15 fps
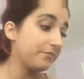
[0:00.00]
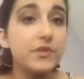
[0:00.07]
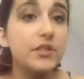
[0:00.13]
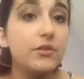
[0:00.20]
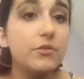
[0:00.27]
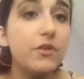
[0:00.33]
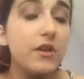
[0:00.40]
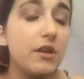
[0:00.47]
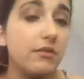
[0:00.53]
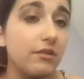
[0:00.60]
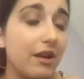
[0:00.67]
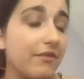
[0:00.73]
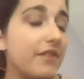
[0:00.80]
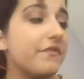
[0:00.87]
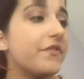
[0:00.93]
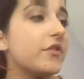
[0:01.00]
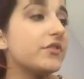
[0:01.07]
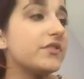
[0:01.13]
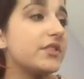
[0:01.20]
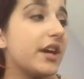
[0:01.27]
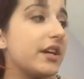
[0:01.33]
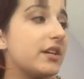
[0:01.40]
Do you think love at
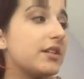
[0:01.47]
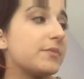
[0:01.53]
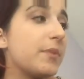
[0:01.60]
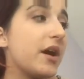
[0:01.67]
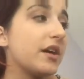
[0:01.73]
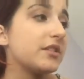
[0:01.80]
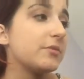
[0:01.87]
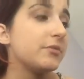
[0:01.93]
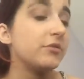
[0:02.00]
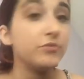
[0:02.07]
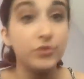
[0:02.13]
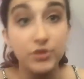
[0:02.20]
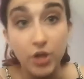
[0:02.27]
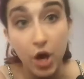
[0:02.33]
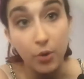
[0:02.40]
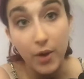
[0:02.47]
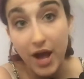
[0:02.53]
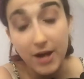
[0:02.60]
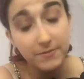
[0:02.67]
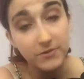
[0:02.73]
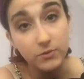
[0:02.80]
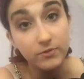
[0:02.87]
first sight is possible? No,
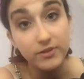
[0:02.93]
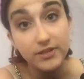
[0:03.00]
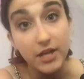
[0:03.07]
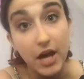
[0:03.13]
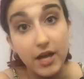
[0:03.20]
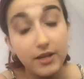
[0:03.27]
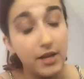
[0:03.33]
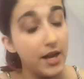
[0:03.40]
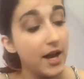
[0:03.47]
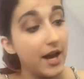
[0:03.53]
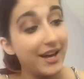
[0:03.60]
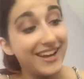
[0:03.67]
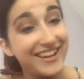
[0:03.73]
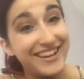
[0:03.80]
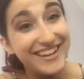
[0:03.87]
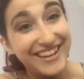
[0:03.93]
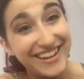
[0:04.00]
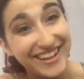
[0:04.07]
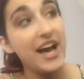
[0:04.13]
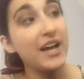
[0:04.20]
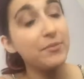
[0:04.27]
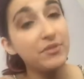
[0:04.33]
absolutely not.
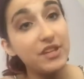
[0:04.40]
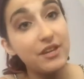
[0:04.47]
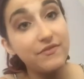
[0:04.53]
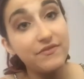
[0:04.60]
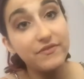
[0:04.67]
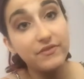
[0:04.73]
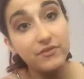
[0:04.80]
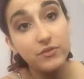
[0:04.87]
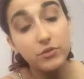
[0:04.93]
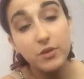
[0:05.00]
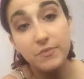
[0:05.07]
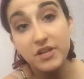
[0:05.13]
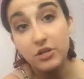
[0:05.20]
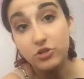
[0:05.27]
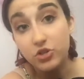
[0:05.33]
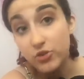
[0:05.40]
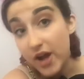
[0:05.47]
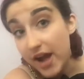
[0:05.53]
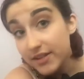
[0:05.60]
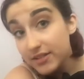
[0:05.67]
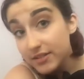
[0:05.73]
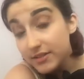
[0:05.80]
I believe you can be
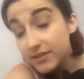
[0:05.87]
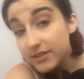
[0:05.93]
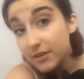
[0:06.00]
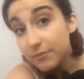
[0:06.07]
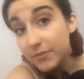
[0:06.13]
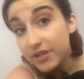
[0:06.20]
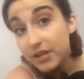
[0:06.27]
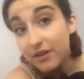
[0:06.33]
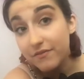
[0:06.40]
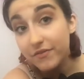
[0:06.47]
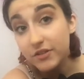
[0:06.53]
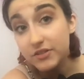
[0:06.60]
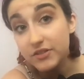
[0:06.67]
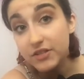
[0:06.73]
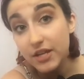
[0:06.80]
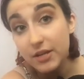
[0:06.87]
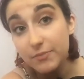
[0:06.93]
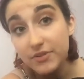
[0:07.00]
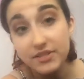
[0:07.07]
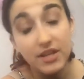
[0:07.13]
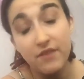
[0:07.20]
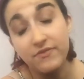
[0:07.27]
attracted to somebody at first sight,
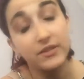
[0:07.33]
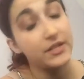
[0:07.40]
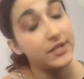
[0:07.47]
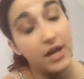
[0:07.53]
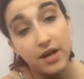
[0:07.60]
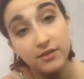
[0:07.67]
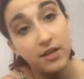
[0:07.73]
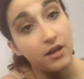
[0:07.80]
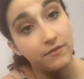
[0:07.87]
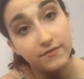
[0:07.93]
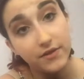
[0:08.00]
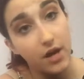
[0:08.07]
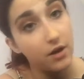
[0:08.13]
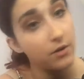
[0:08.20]
but definitely not love, no.